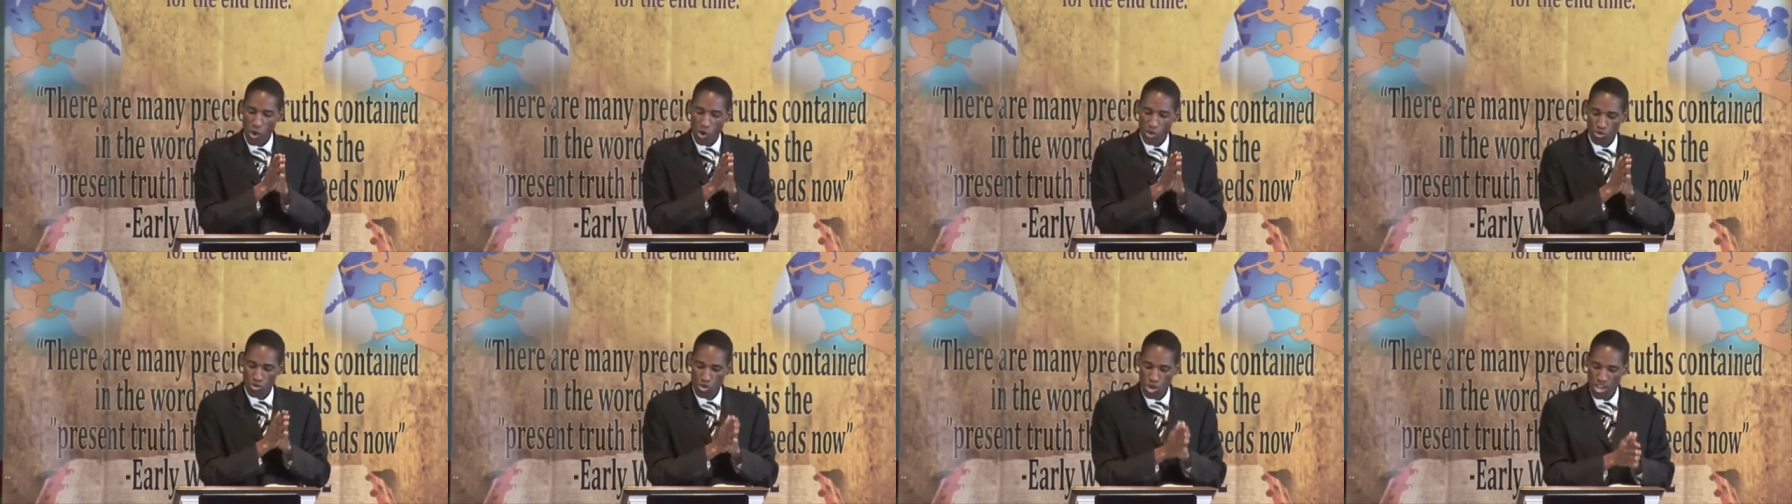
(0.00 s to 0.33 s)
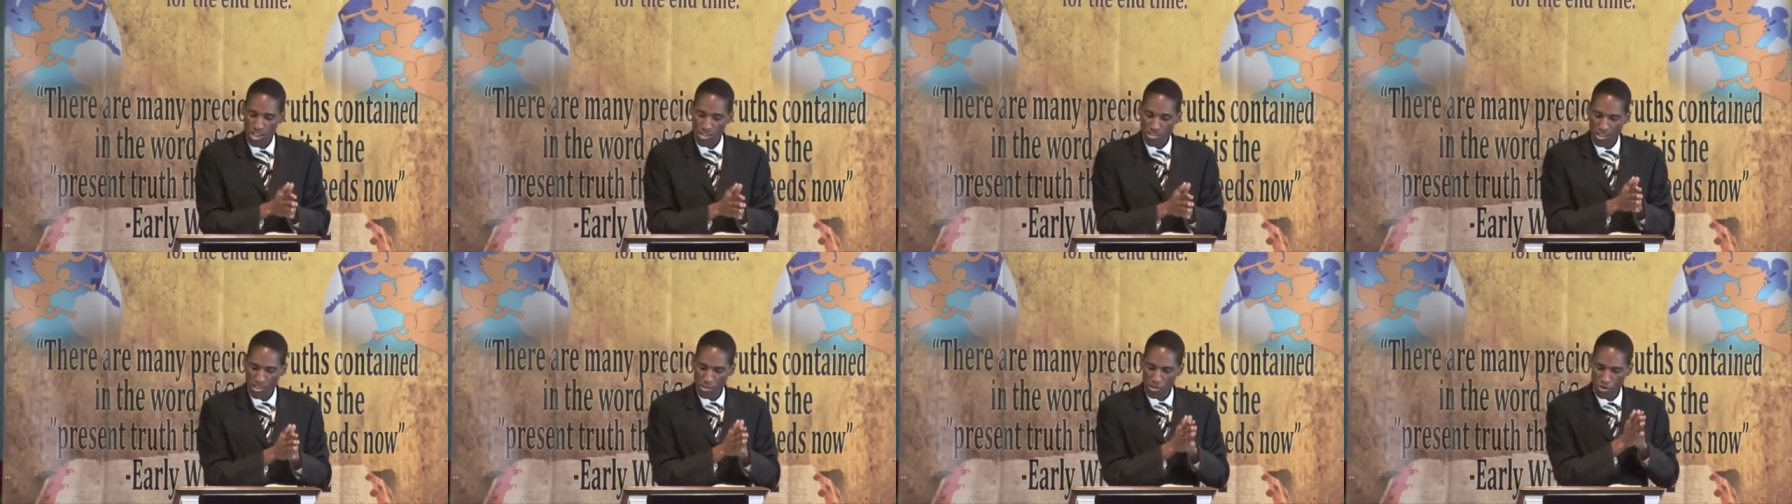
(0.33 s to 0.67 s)

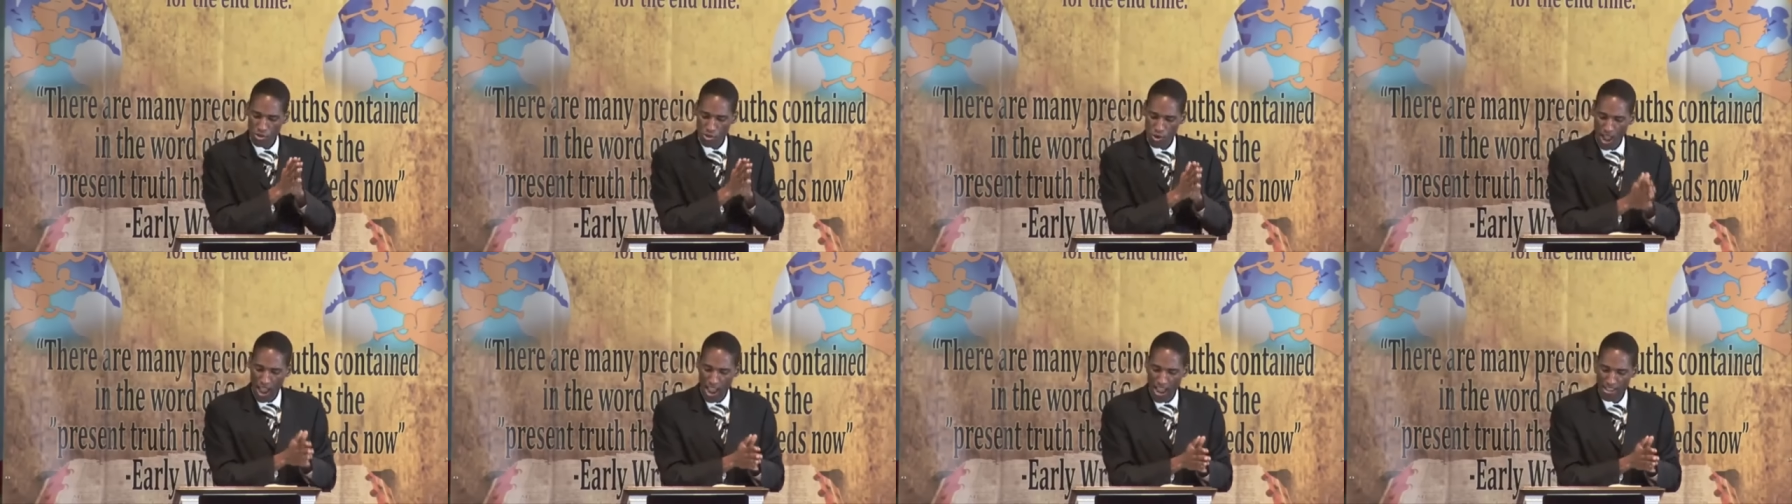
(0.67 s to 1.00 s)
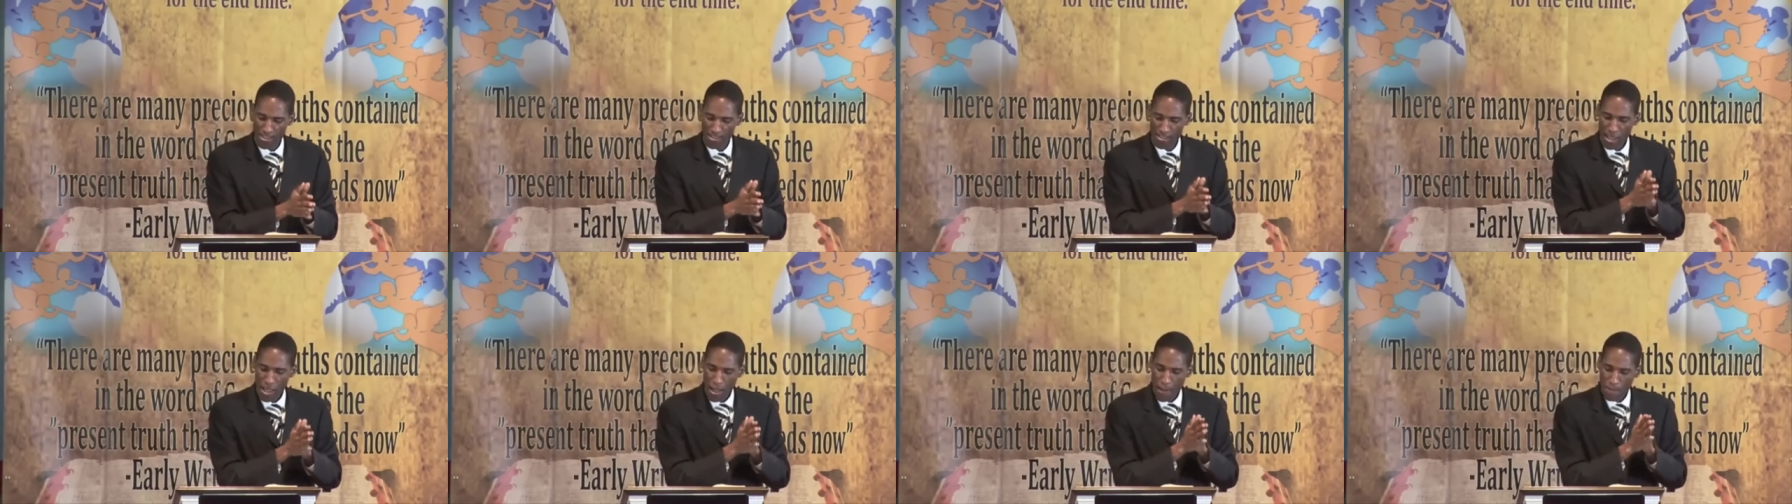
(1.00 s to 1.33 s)
Jesus
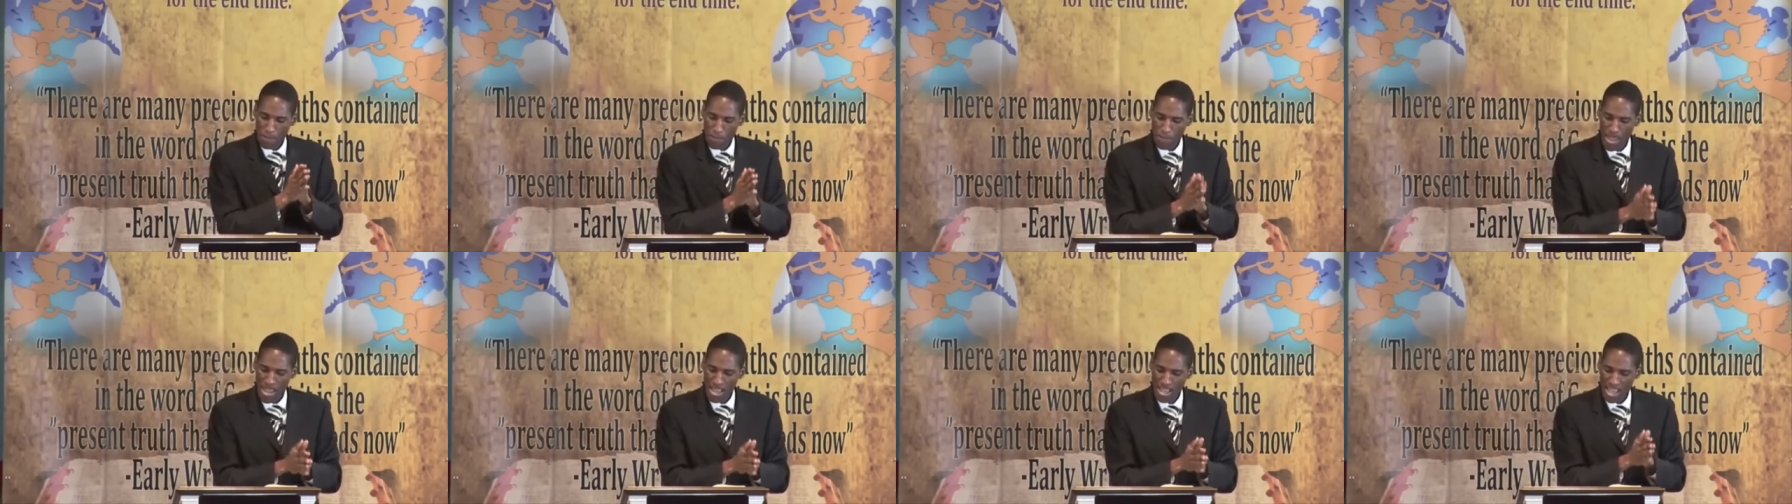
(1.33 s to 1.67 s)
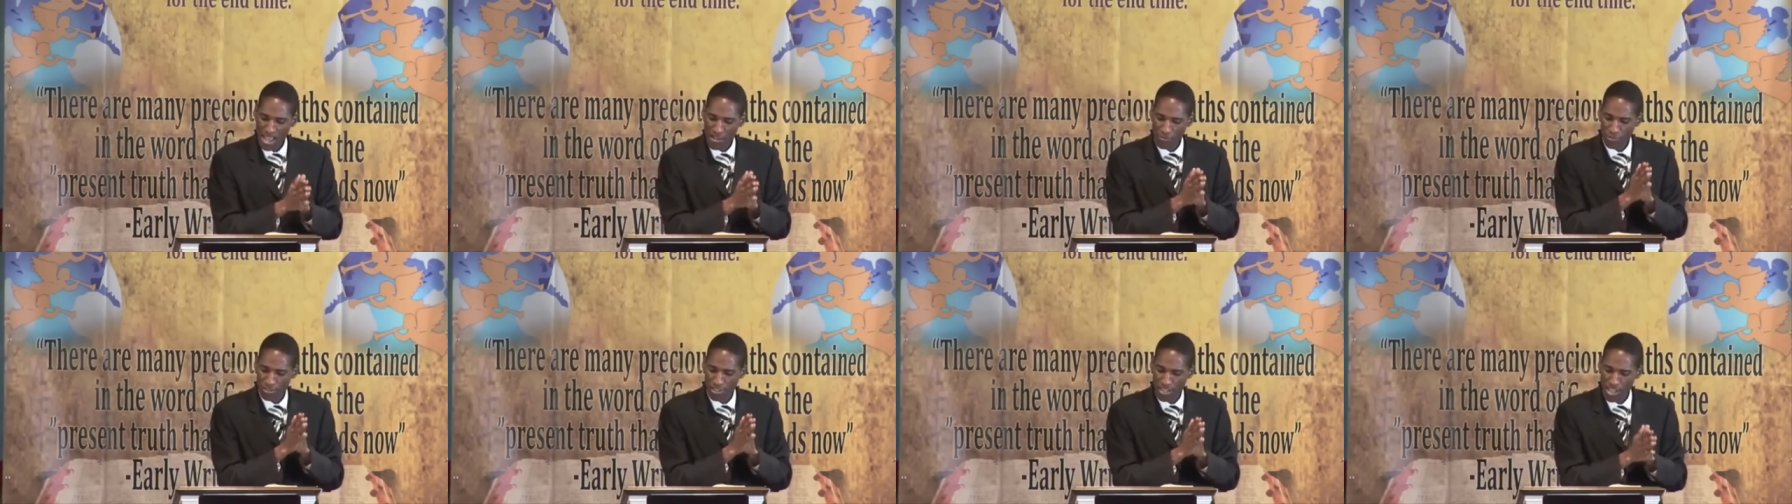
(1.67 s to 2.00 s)
Christ
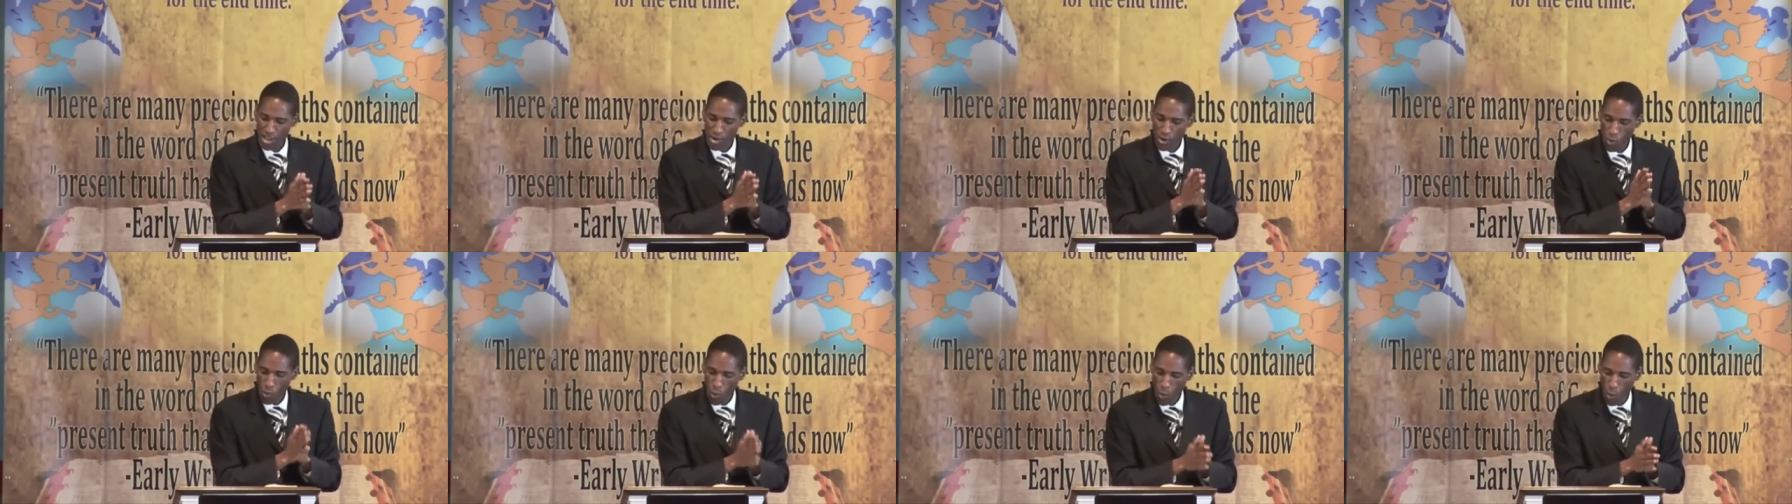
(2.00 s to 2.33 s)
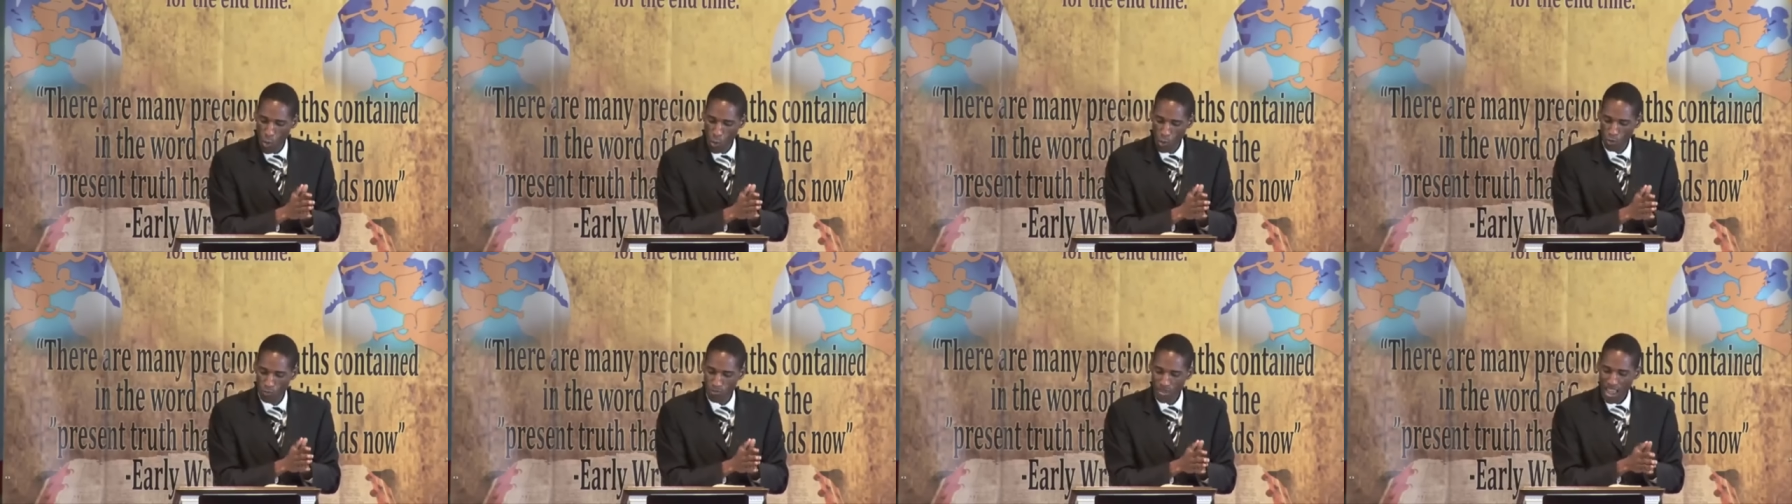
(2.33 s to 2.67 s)
maketh thee
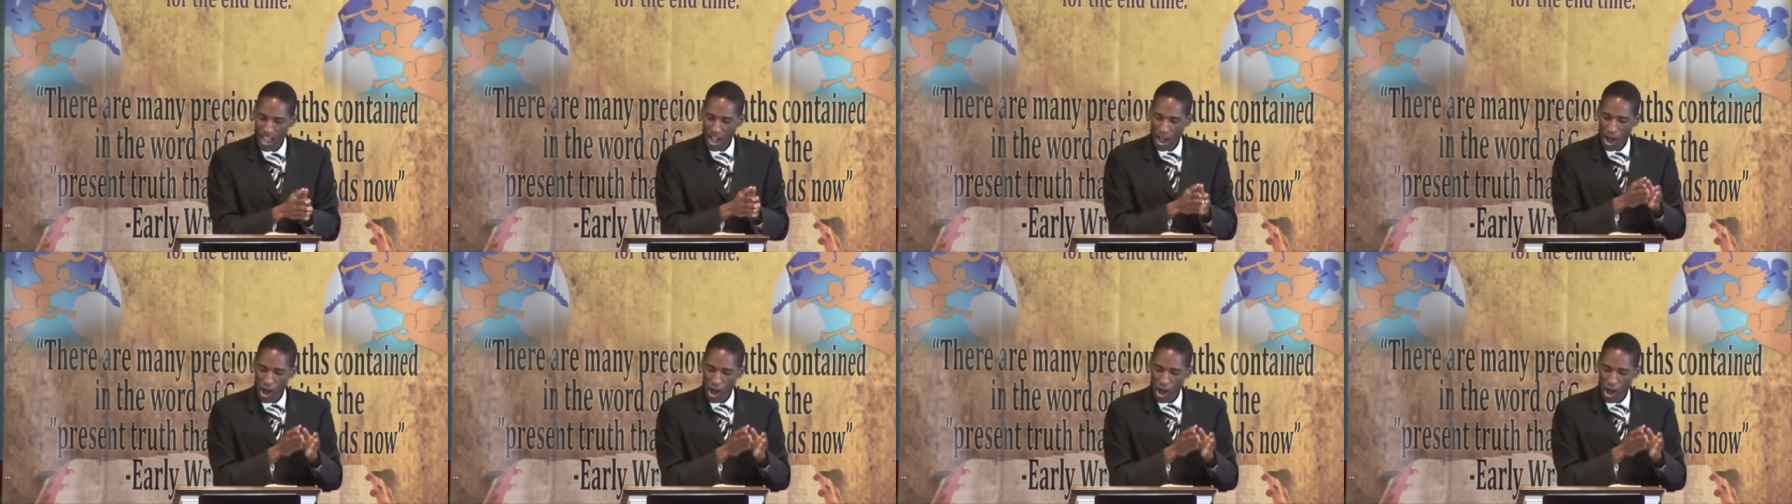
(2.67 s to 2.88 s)
whole.